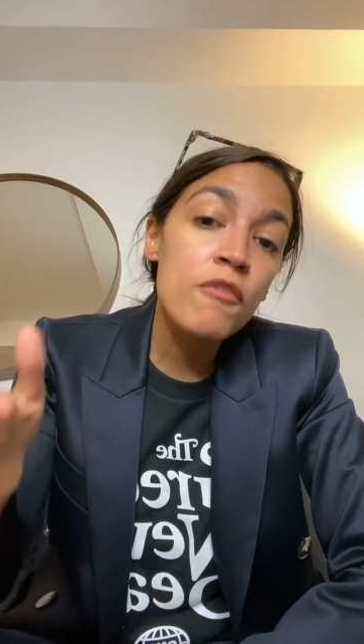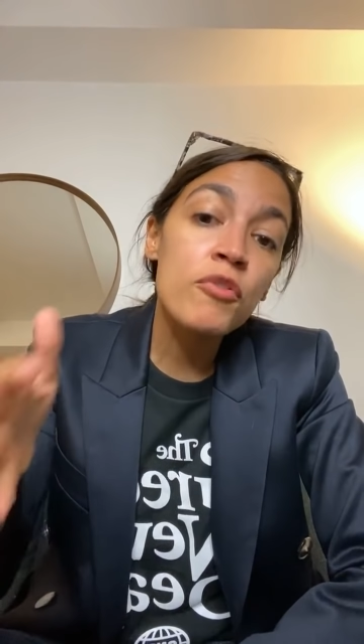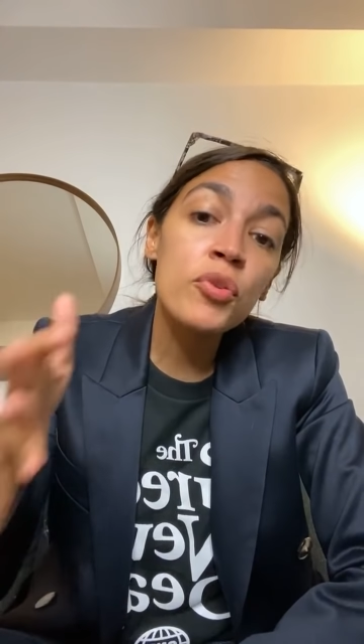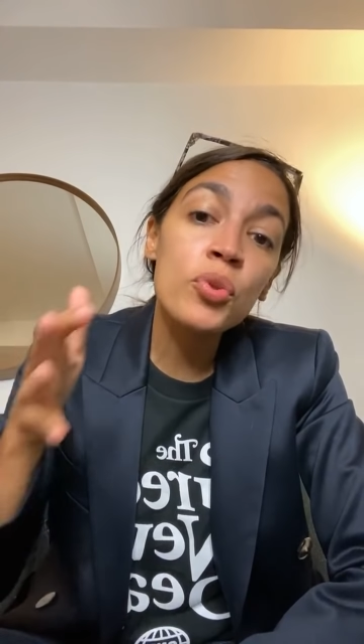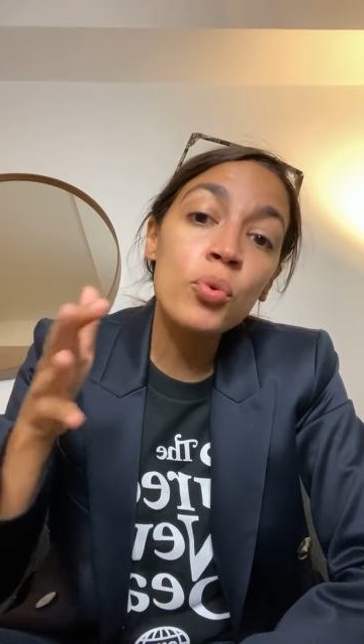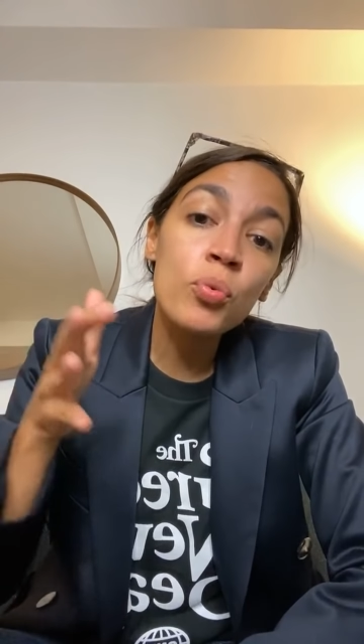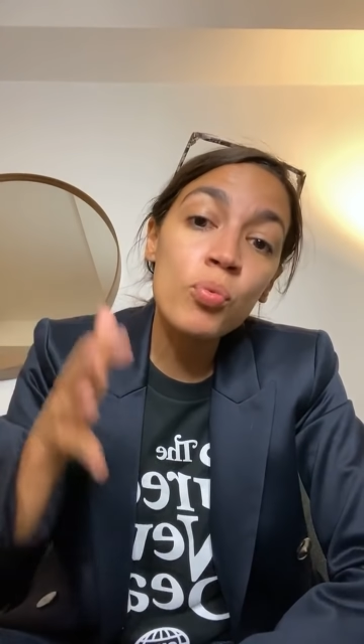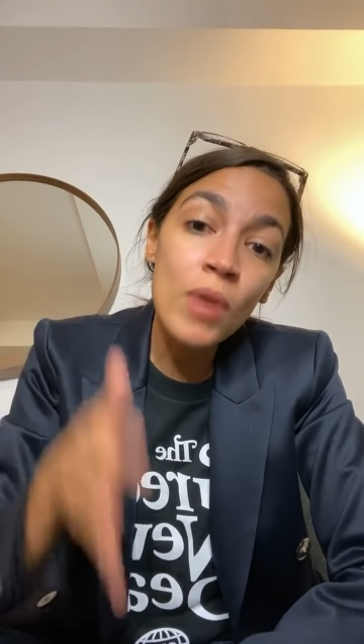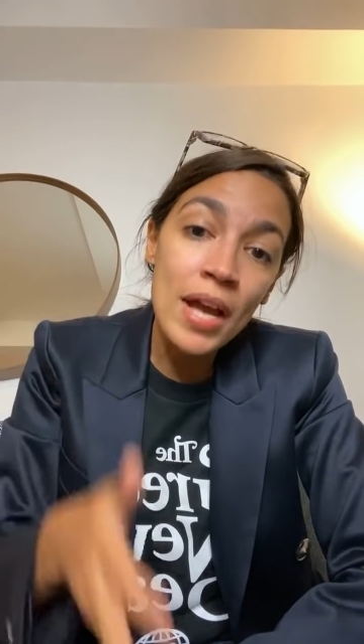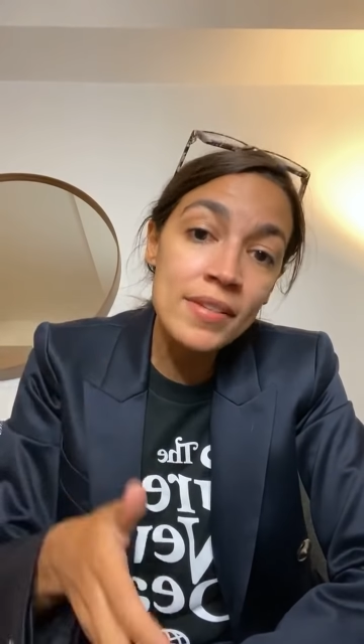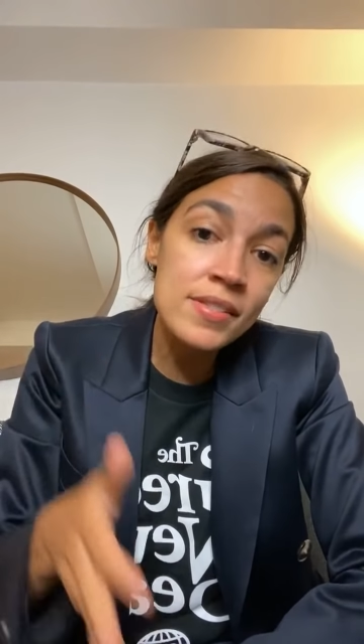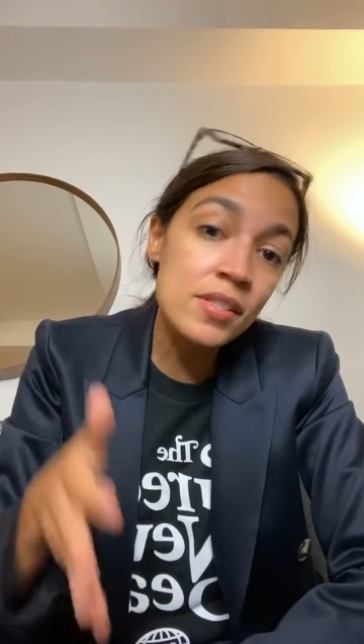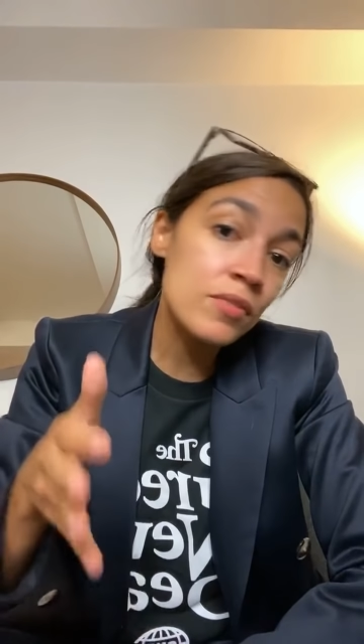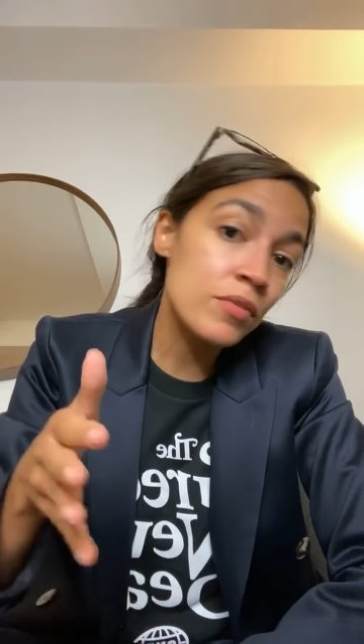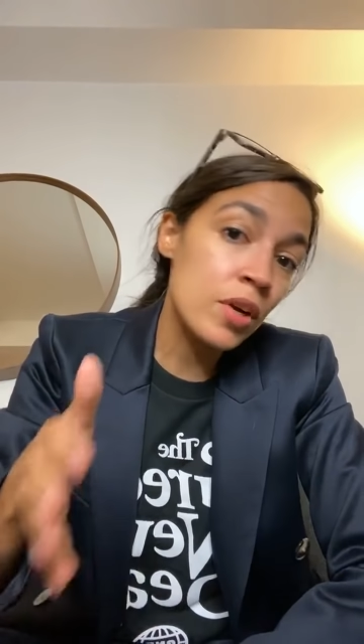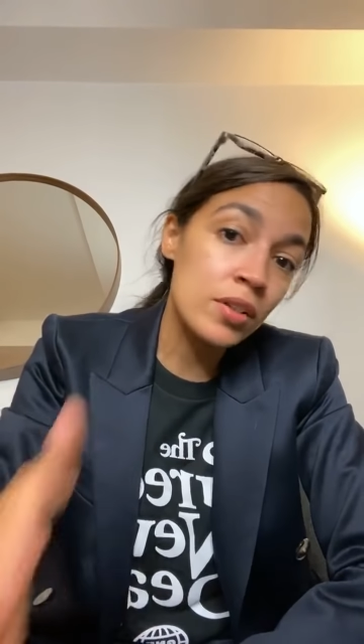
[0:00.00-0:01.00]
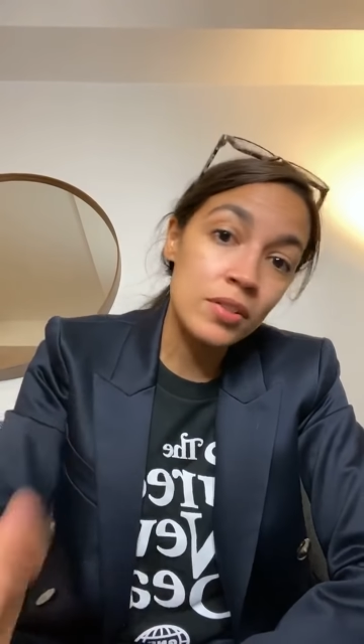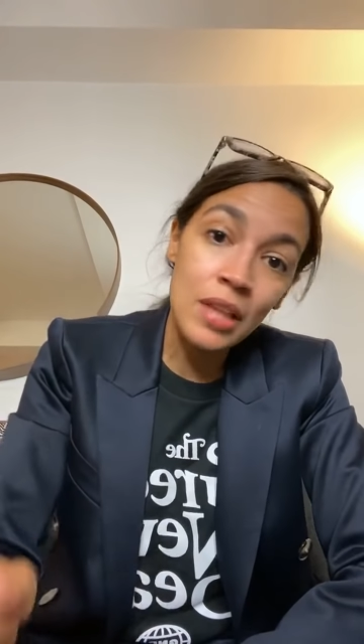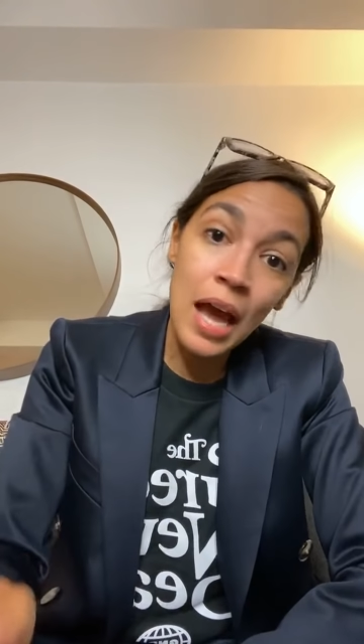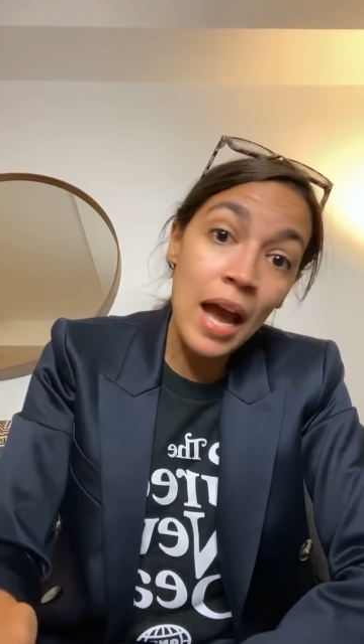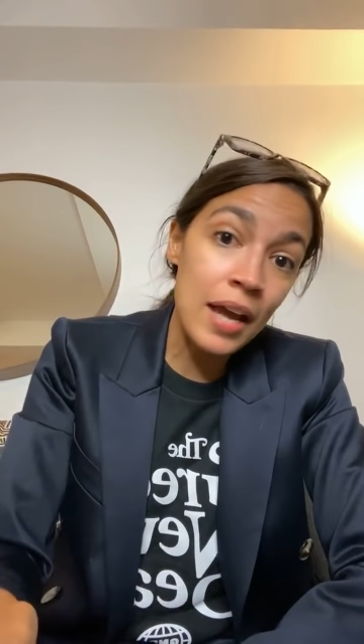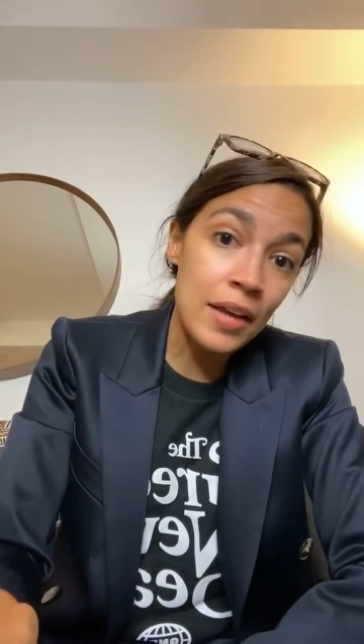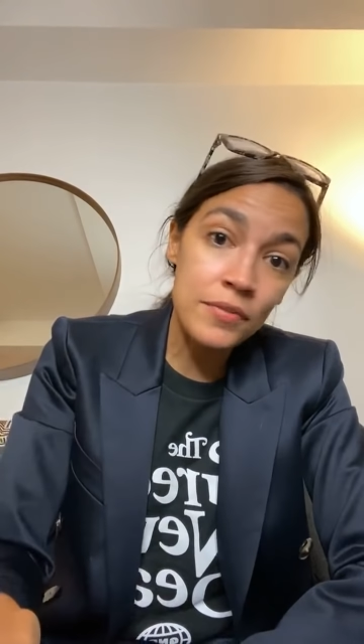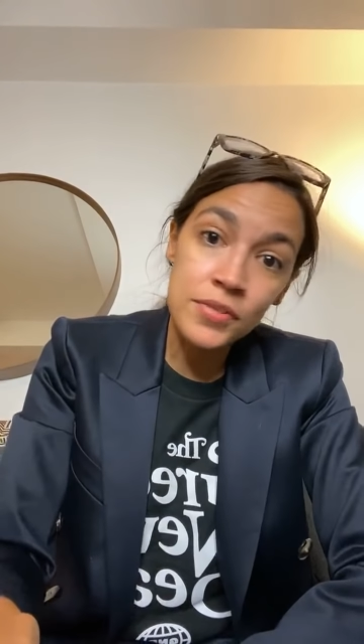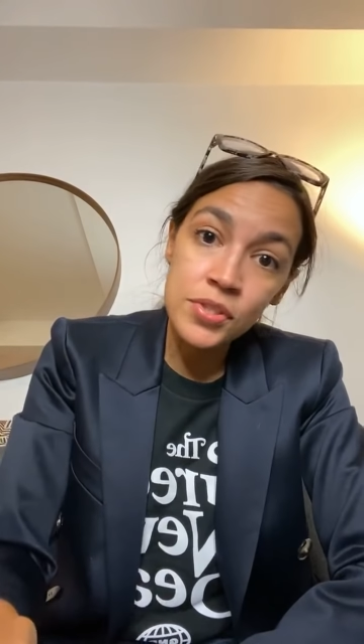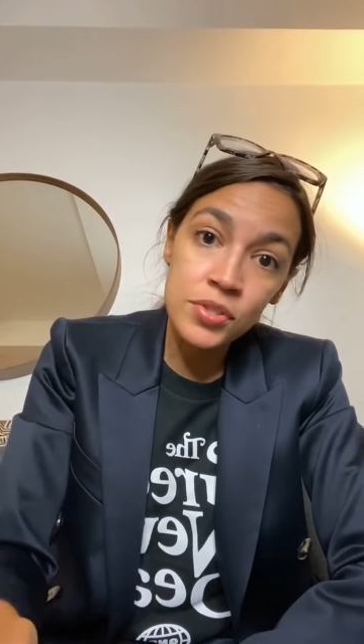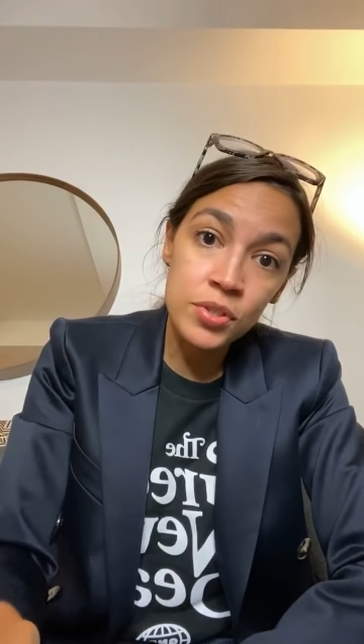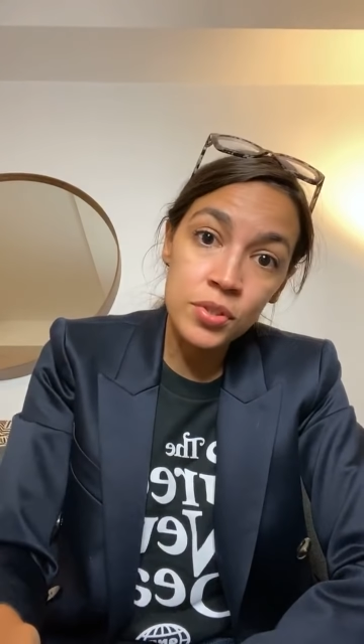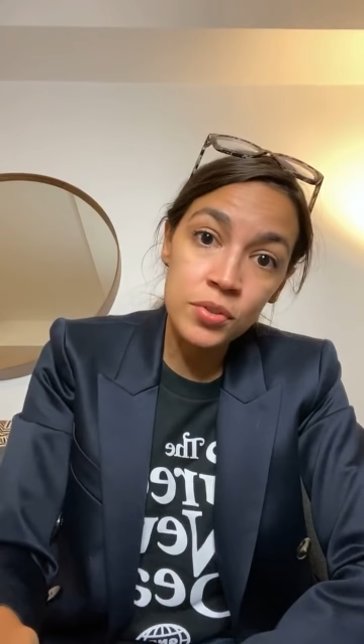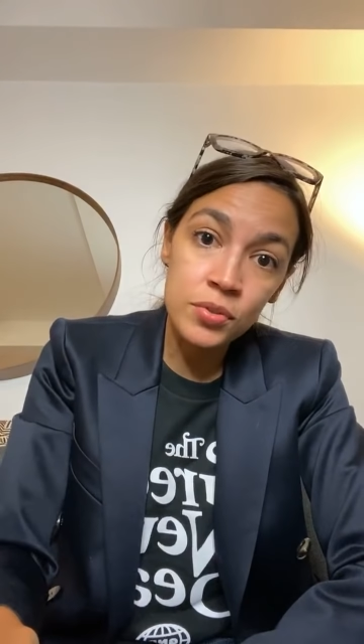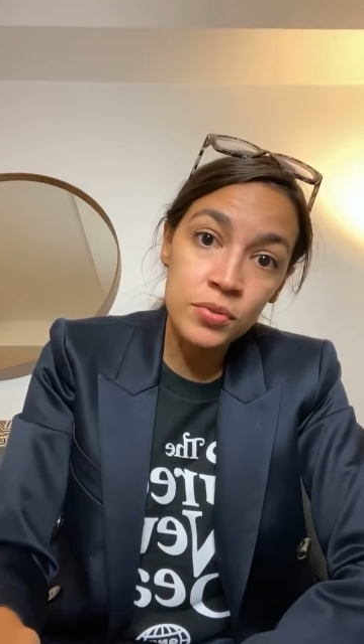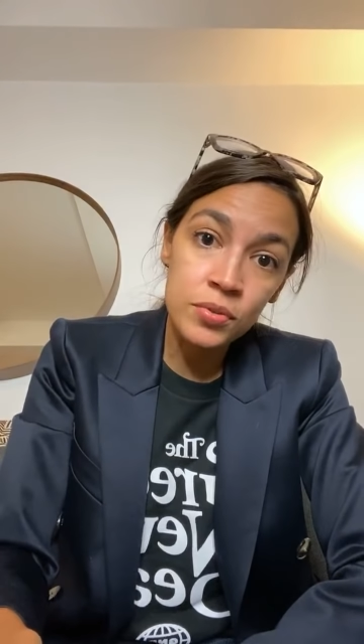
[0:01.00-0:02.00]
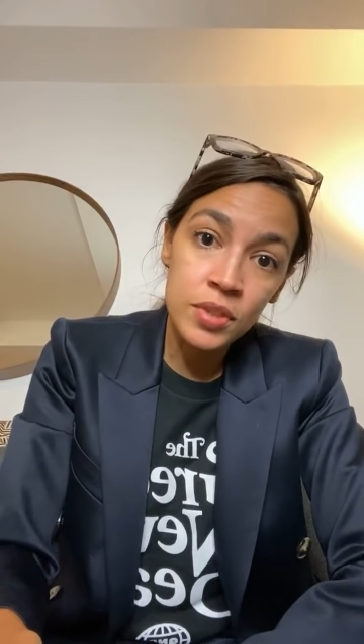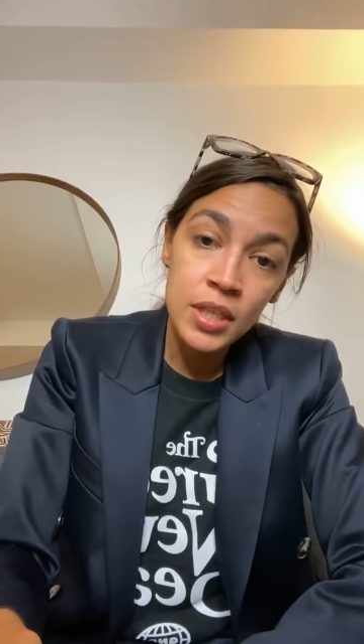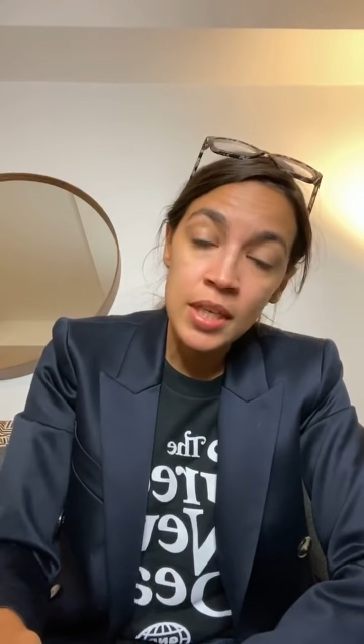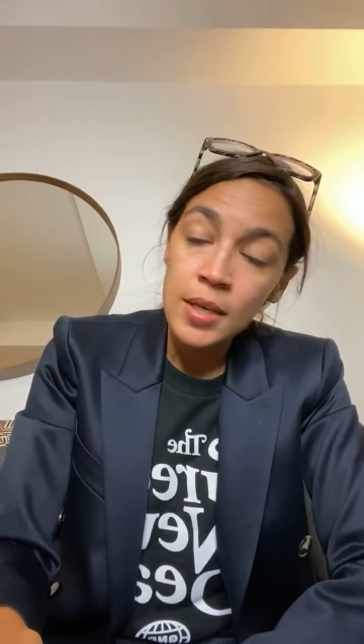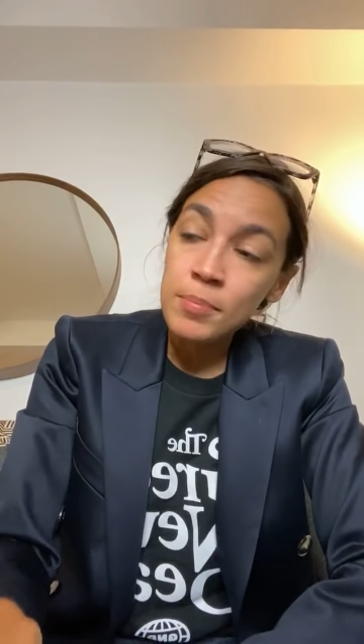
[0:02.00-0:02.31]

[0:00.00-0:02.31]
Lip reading: for the rest of our lives too,